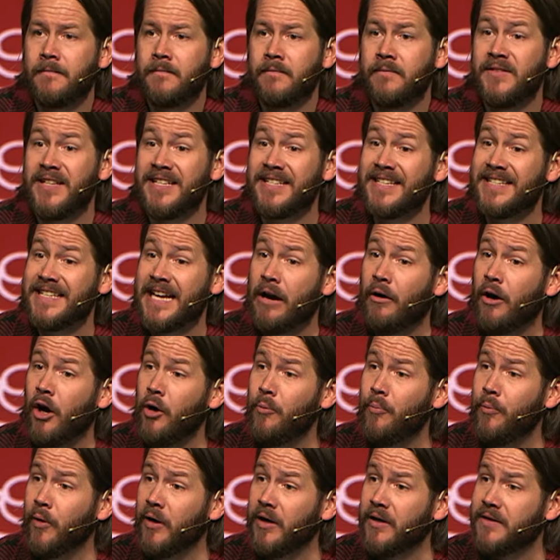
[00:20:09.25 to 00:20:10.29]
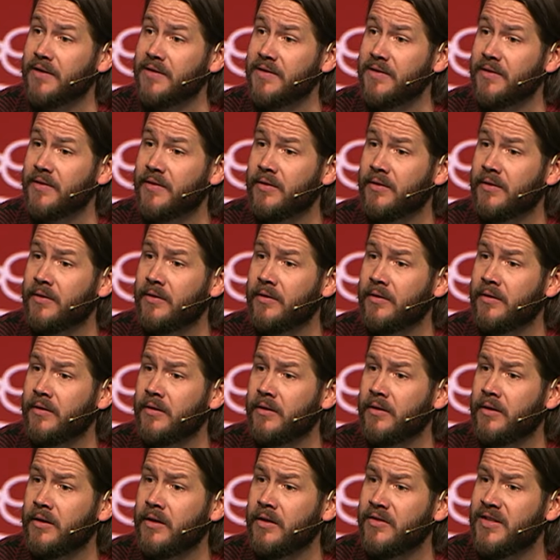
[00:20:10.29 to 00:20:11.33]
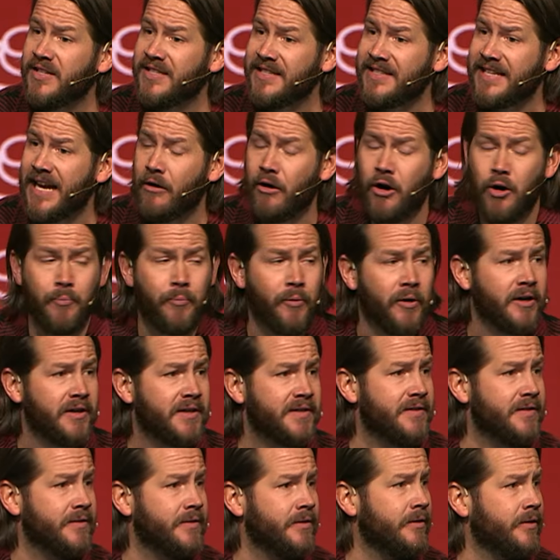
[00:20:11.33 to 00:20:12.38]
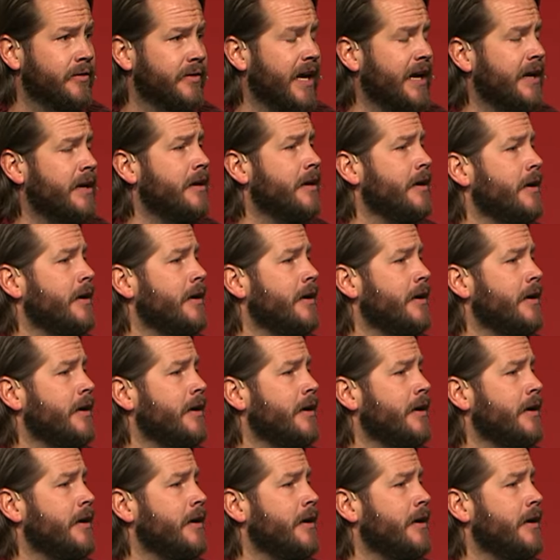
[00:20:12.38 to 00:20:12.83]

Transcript: This is how hope works. This is how hope works, okay?